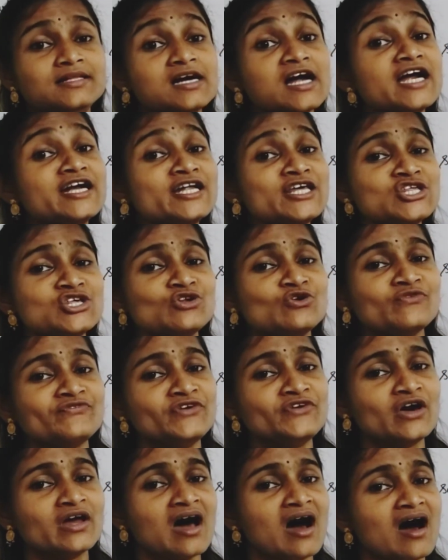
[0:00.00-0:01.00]
condition of
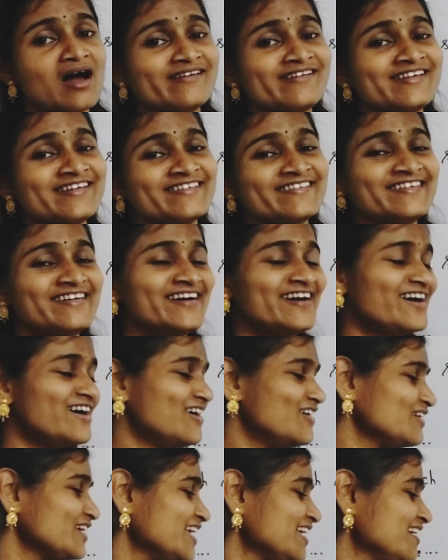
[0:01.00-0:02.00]
your heart.
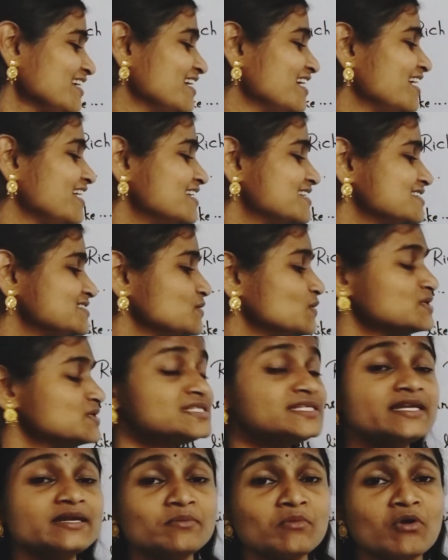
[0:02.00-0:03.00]
Okay, so
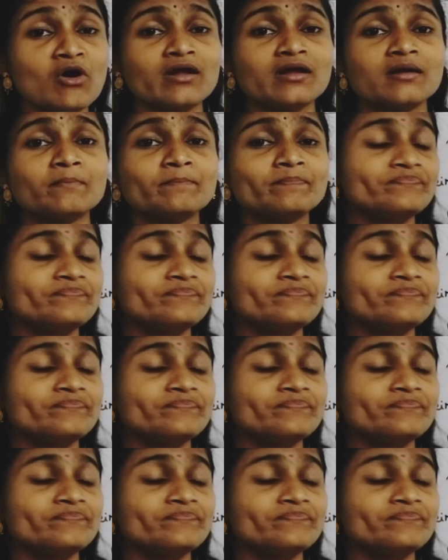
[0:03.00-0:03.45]
cinnamon